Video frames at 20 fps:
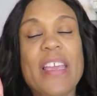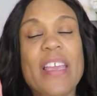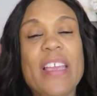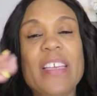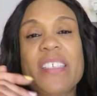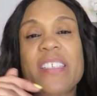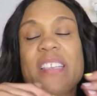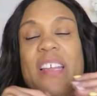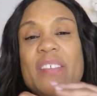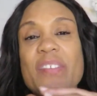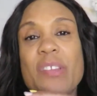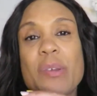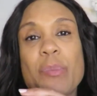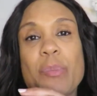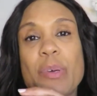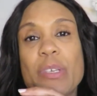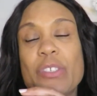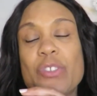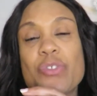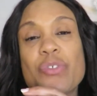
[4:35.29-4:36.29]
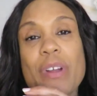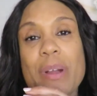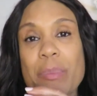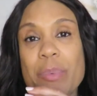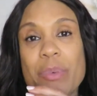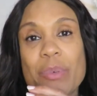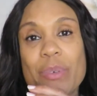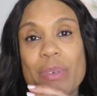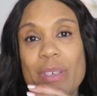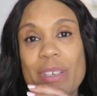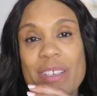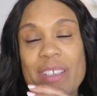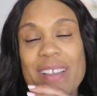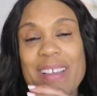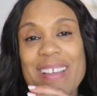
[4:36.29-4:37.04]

it's nothing but trouble.